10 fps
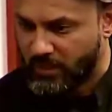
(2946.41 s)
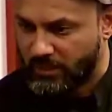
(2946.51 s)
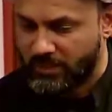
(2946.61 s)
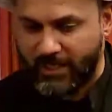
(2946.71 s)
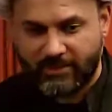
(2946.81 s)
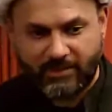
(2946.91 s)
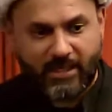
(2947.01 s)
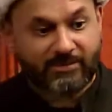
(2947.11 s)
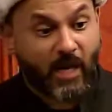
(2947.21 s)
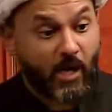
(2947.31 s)
Like the
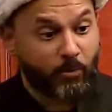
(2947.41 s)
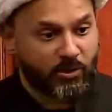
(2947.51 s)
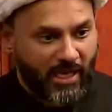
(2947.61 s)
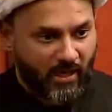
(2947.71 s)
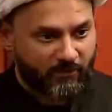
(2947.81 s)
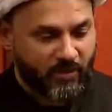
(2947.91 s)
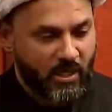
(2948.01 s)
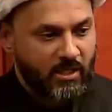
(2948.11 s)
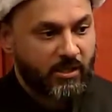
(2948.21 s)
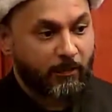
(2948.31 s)
Ashabul Kahf.
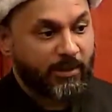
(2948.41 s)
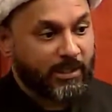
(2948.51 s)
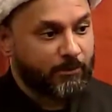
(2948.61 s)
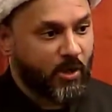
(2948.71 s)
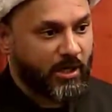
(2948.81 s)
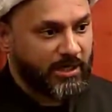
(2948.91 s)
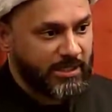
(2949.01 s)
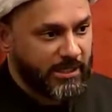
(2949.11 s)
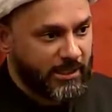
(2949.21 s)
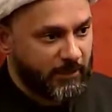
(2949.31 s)
Nabi
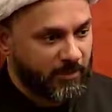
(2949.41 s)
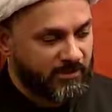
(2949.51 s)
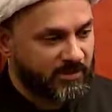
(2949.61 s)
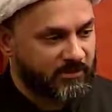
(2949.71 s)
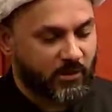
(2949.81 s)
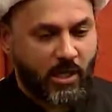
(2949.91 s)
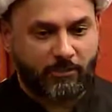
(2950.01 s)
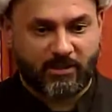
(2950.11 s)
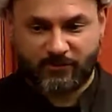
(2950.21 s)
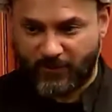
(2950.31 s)
Ibrahim is described
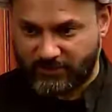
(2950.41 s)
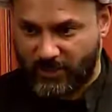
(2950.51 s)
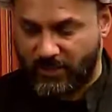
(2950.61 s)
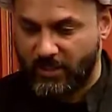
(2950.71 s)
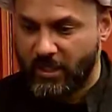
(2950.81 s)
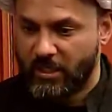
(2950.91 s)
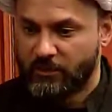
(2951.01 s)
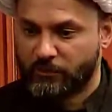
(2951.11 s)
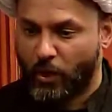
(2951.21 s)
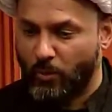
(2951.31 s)
as fatah.
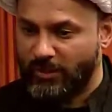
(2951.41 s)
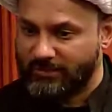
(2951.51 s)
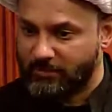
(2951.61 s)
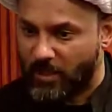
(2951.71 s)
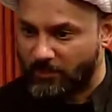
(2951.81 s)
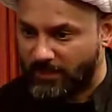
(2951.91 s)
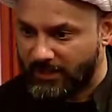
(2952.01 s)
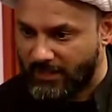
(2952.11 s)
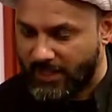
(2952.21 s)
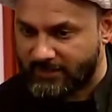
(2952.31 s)
So is Imam Ali
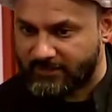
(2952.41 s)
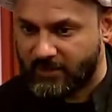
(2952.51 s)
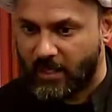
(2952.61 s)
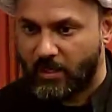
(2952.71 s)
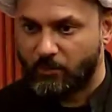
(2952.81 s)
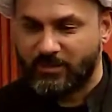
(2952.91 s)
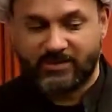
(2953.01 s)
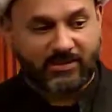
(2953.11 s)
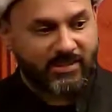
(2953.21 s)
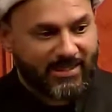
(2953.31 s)
alayhi salam. We
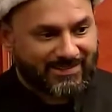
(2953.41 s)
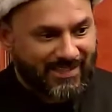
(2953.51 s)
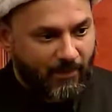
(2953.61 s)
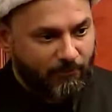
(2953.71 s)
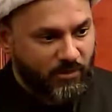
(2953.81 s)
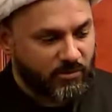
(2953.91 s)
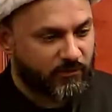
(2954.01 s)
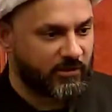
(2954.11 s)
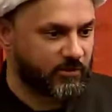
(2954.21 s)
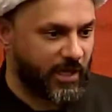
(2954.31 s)
see the examples of
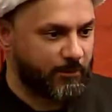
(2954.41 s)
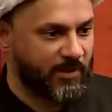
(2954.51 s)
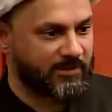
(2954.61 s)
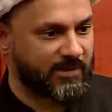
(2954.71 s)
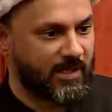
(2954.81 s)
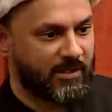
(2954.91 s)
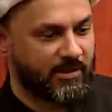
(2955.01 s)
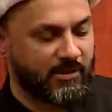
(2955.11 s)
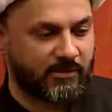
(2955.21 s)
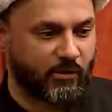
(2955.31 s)
these great
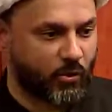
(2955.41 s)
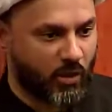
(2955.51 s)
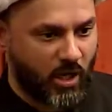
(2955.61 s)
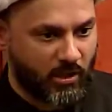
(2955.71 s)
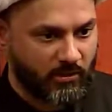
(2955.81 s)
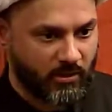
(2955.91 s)
personalities in the Quran.